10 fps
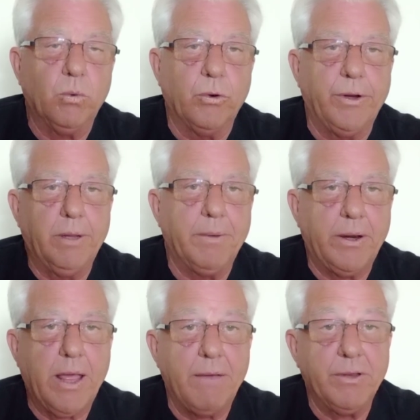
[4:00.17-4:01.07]
to worry
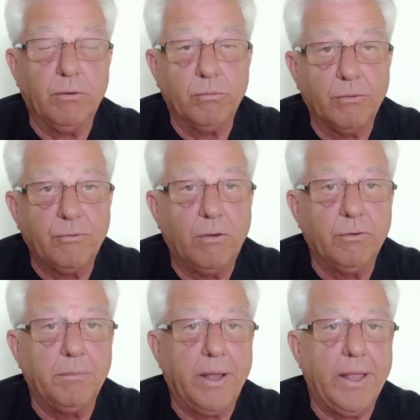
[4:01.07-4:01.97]
about having a roof
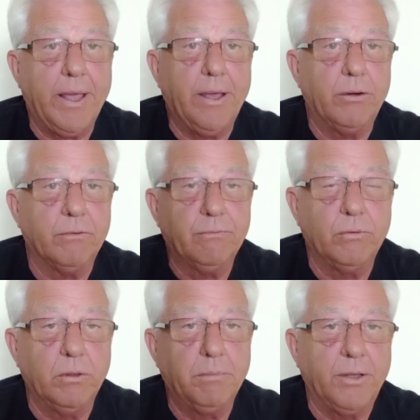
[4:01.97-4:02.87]
over my head or
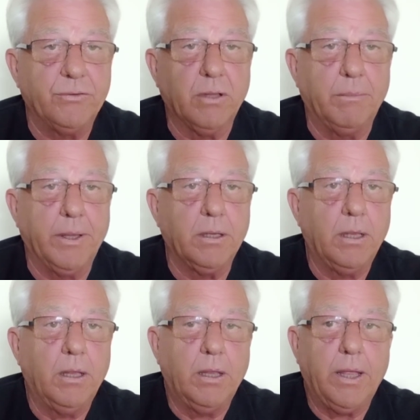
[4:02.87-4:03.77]
food in my stomach
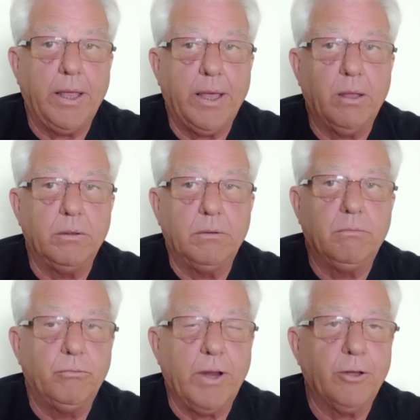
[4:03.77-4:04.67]
and
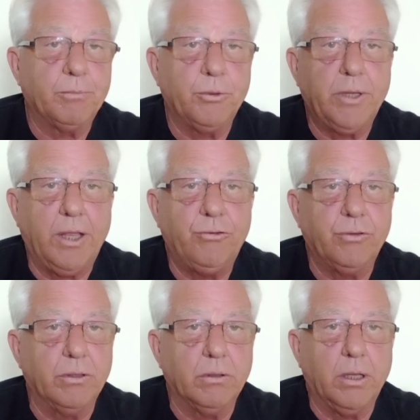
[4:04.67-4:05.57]

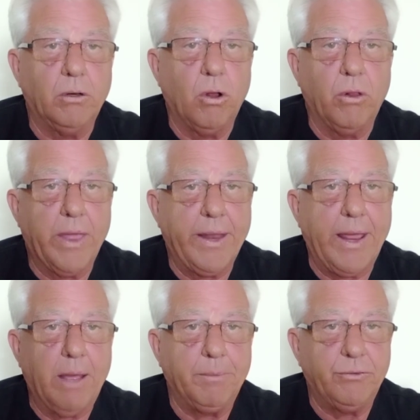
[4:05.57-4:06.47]
transportation and all that
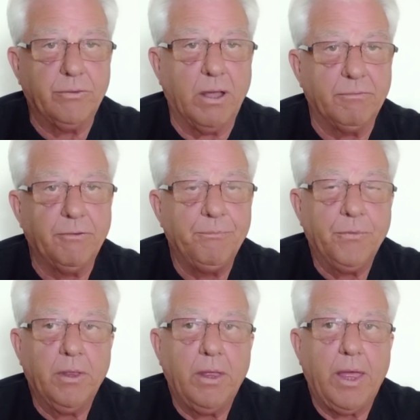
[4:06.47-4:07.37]
happy stuff?
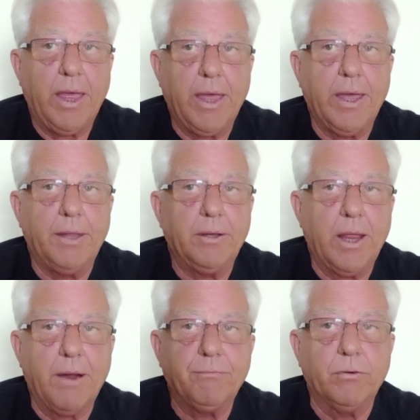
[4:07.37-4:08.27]
And
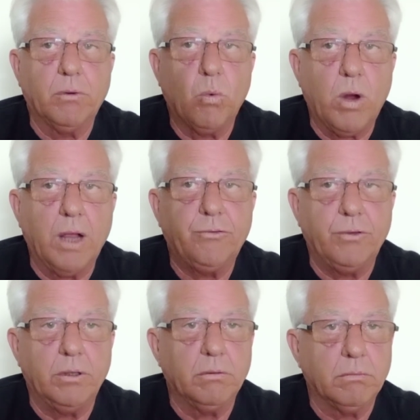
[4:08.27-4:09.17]
after
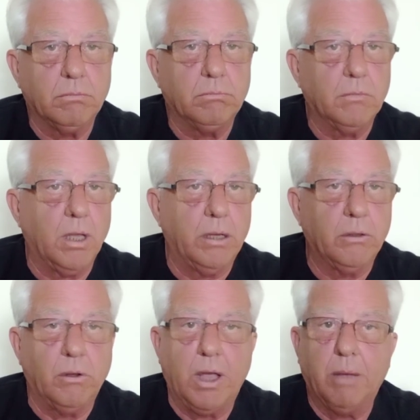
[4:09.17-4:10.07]
watching, I
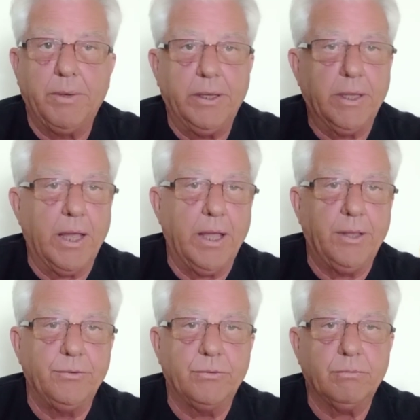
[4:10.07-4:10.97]
don't know how many
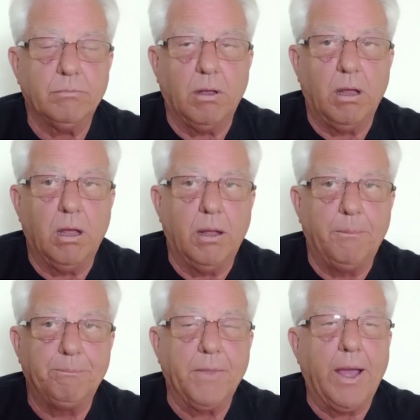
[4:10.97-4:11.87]
guys,
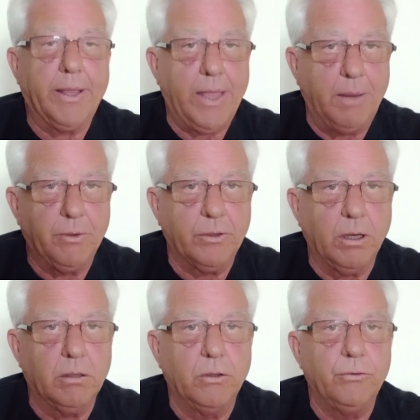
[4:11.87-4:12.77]
I came to the
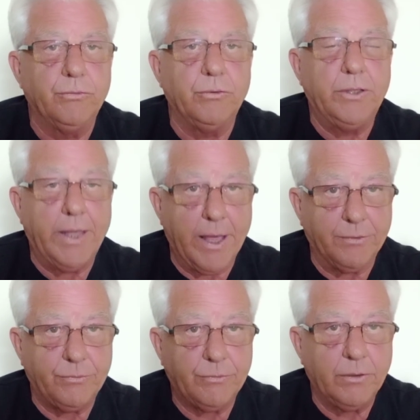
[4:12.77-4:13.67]
conclusion,
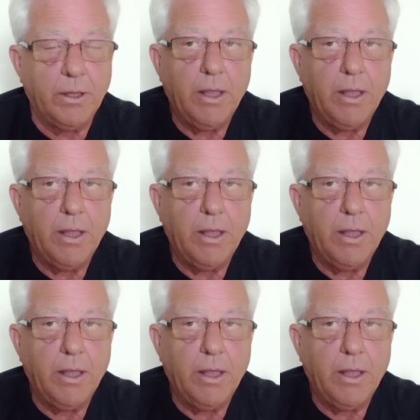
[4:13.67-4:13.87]
yes.